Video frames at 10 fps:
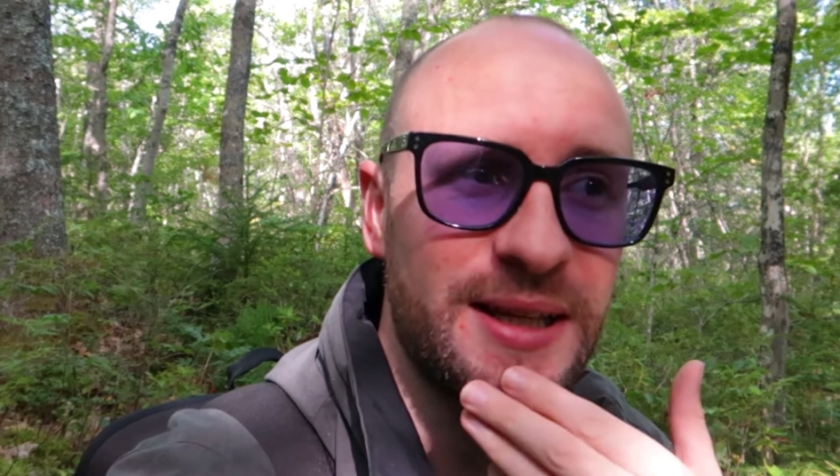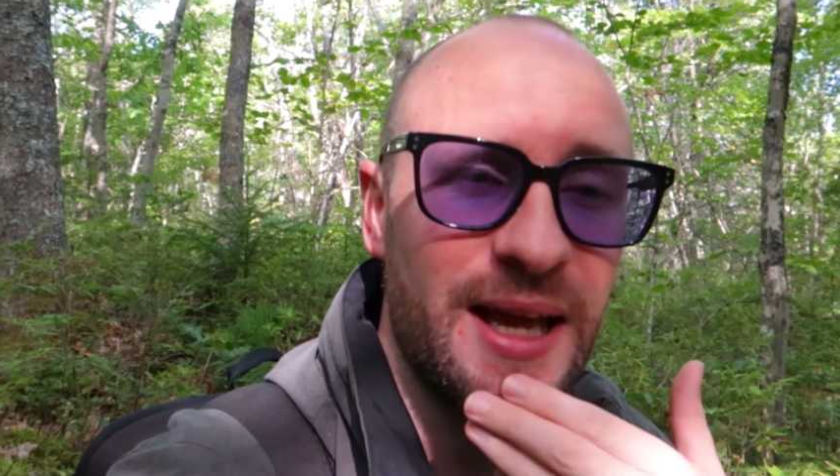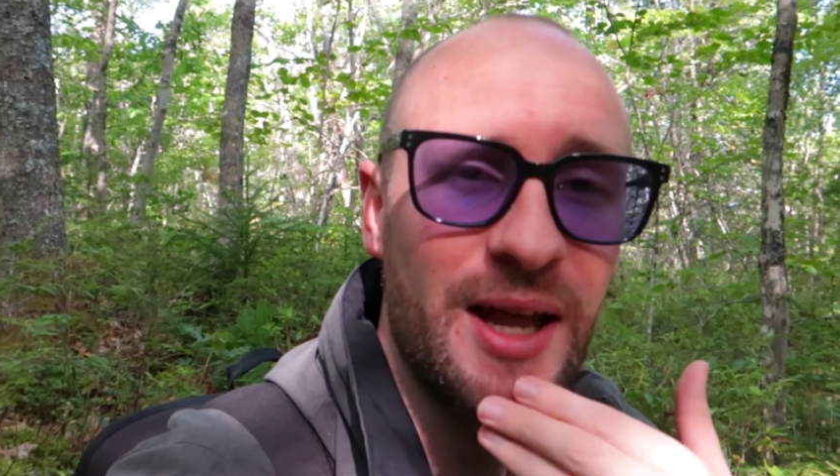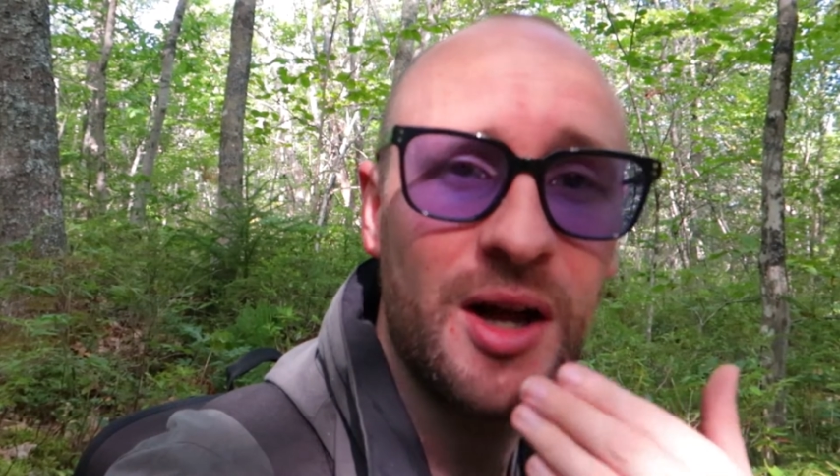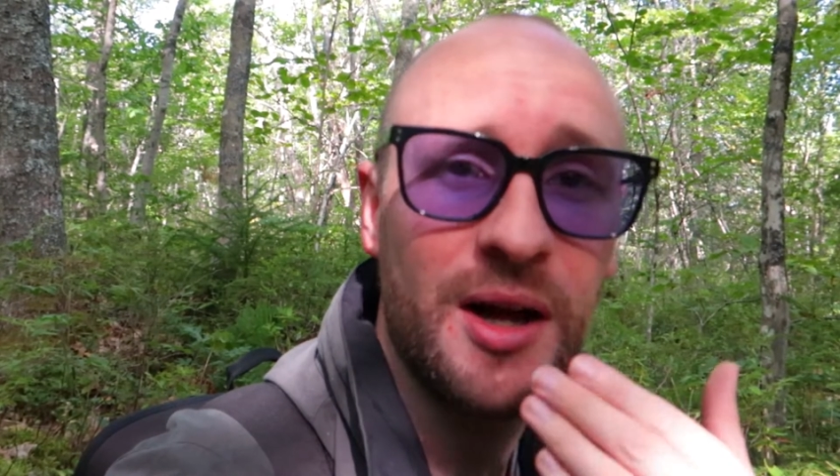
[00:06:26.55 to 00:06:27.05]

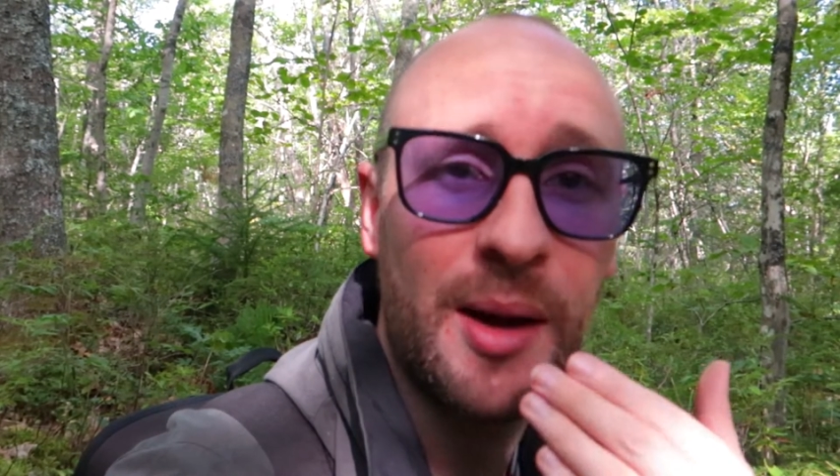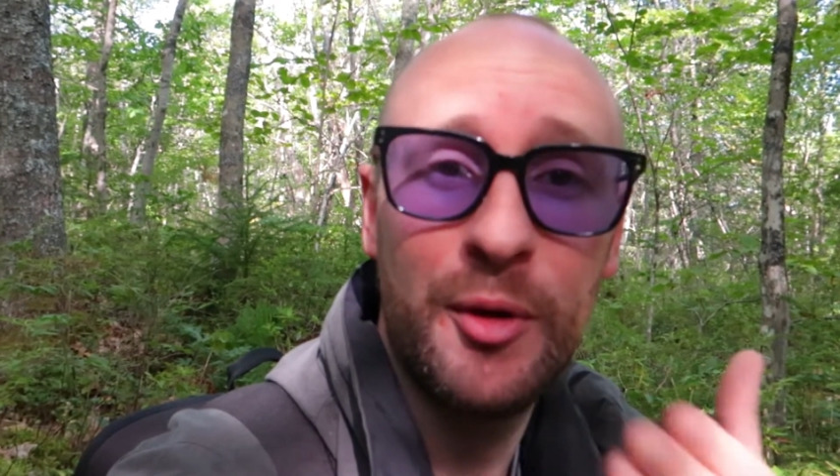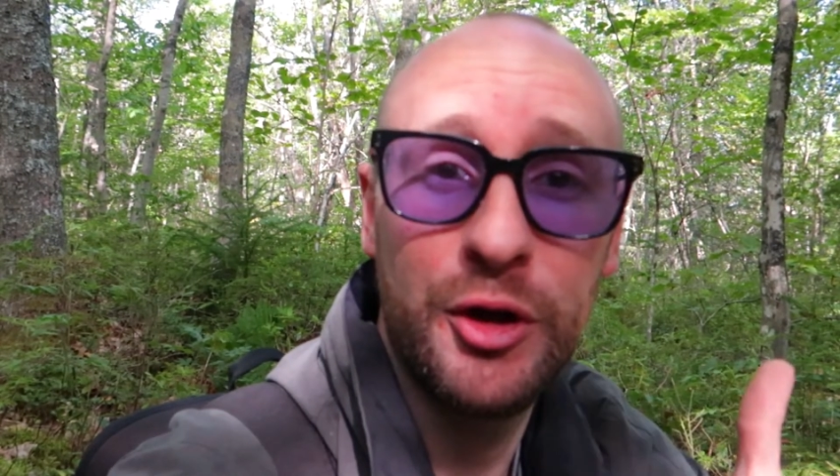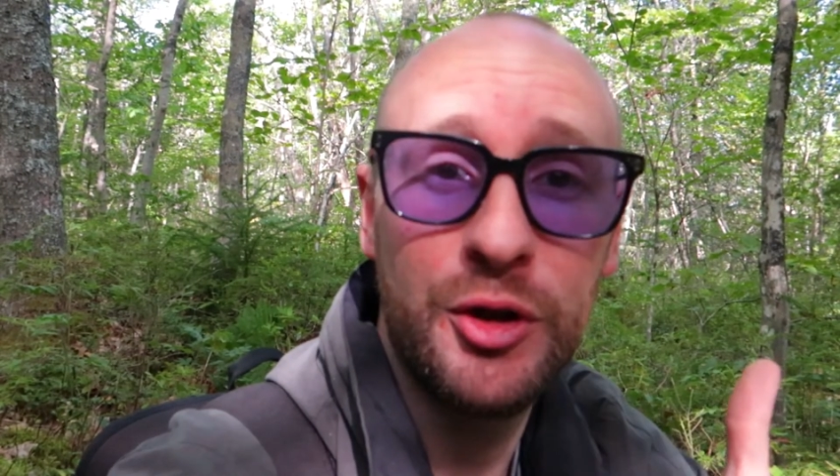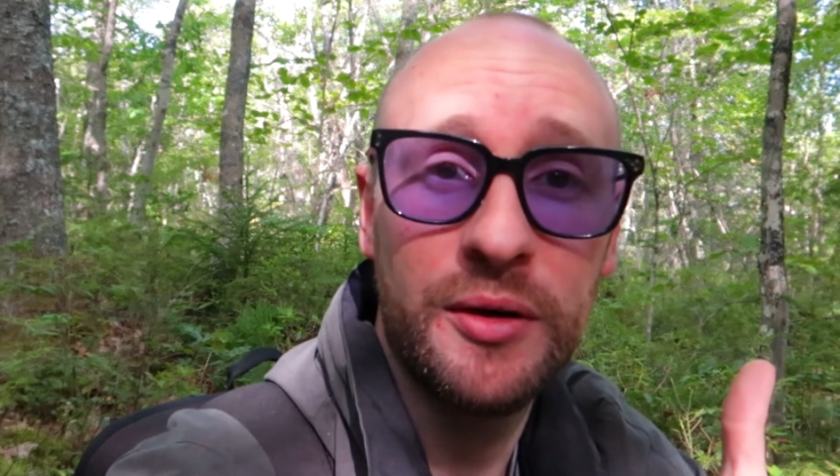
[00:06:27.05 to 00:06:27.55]
can I,
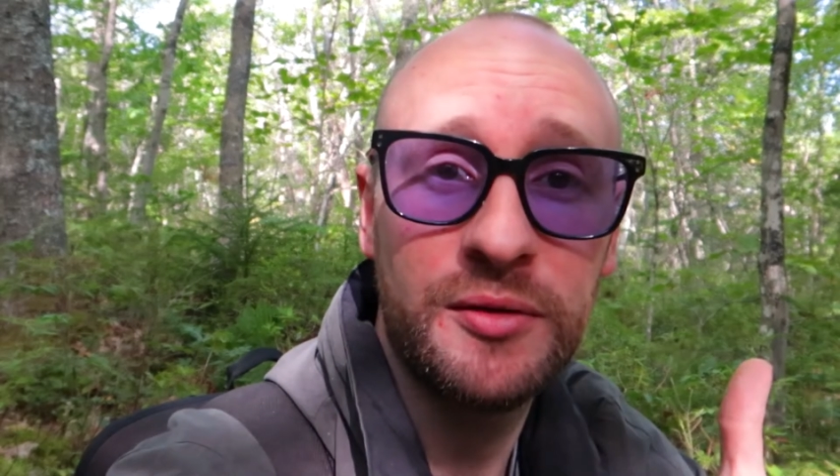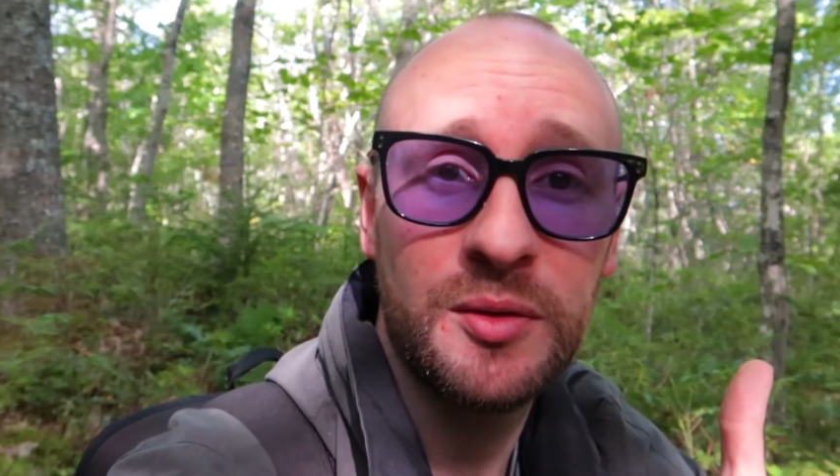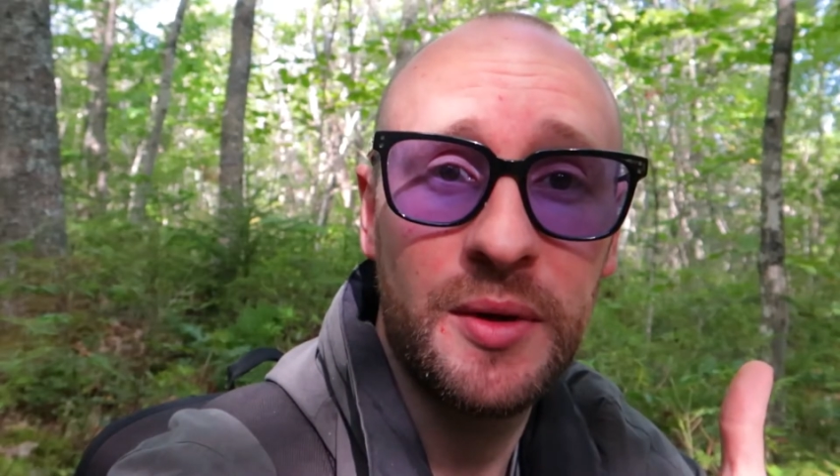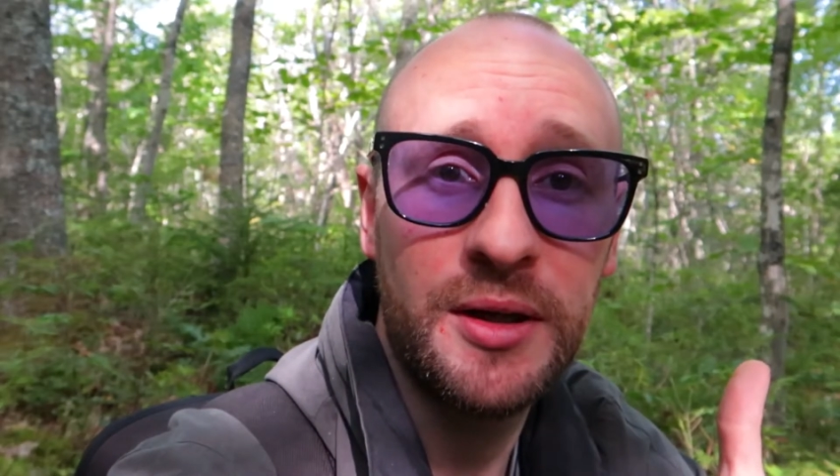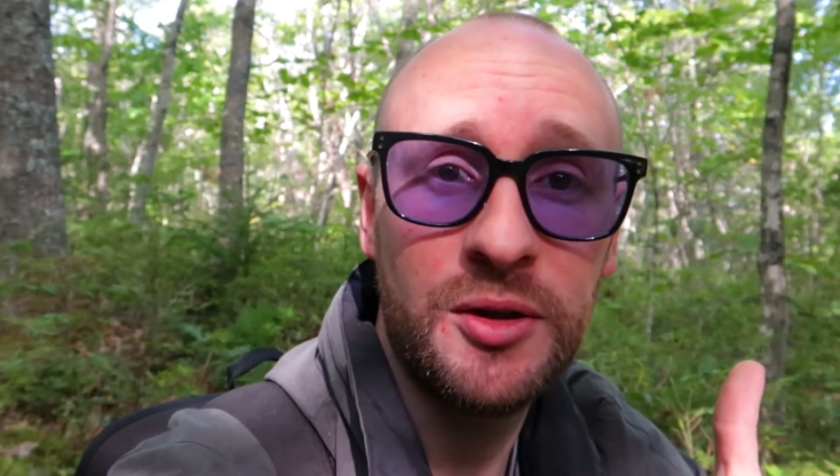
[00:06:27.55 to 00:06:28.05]
am I good enough
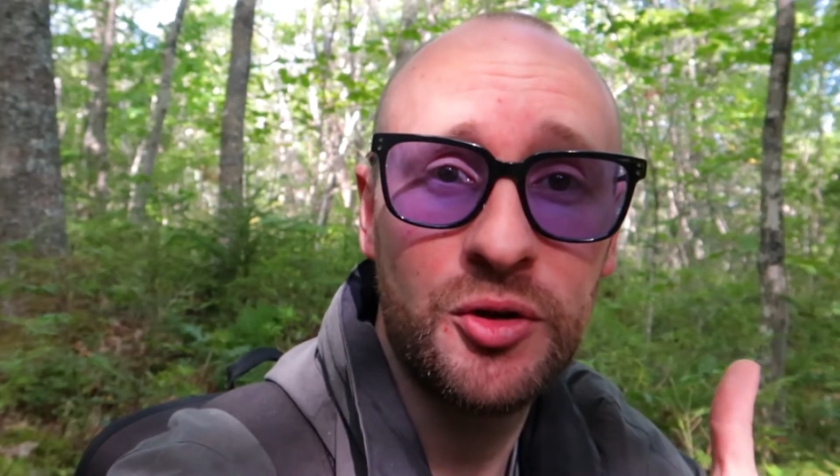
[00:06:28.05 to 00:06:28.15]
to make